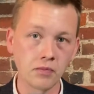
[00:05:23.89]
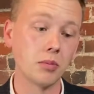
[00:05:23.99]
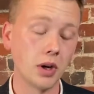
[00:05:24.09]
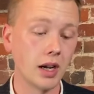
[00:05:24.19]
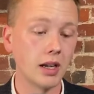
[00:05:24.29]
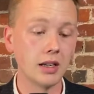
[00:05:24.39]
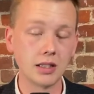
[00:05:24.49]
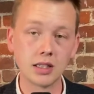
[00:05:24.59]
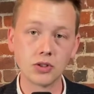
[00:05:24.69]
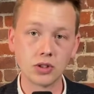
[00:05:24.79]
but it is
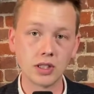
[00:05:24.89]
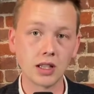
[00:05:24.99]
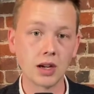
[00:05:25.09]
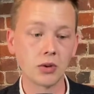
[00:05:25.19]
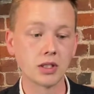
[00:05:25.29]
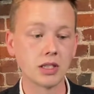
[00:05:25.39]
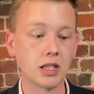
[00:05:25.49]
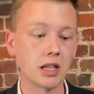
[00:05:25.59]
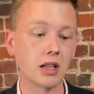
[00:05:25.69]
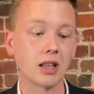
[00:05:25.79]
interesting that we're
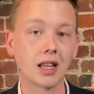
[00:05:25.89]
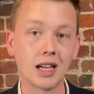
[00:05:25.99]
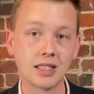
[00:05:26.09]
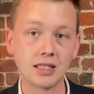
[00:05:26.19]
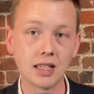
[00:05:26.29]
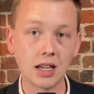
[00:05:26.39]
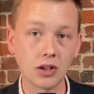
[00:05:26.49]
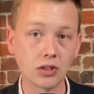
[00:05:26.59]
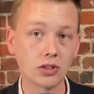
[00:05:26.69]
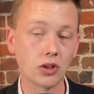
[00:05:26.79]
seeing less
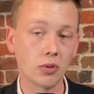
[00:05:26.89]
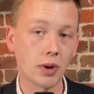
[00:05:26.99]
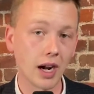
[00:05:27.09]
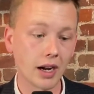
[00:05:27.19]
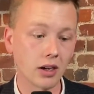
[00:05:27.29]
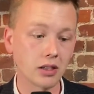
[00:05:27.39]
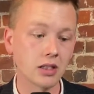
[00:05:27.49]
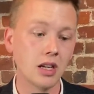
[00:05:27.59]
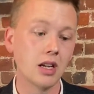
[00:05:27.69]
sales. So buyers,